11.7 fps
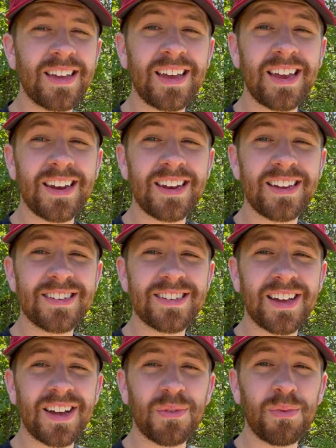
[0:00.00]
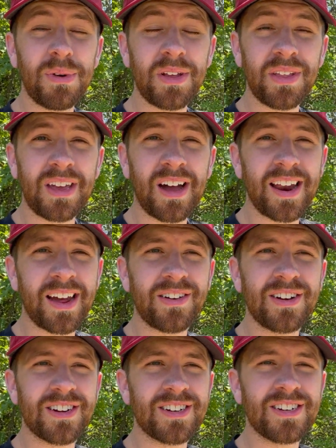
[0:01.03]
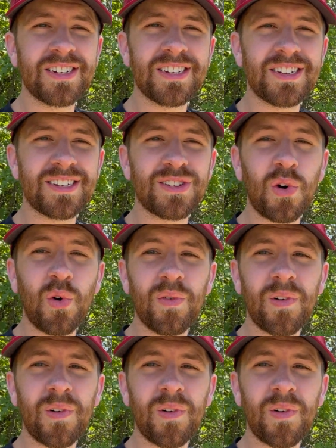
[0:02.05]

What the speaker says: And it's really hot out here. It's over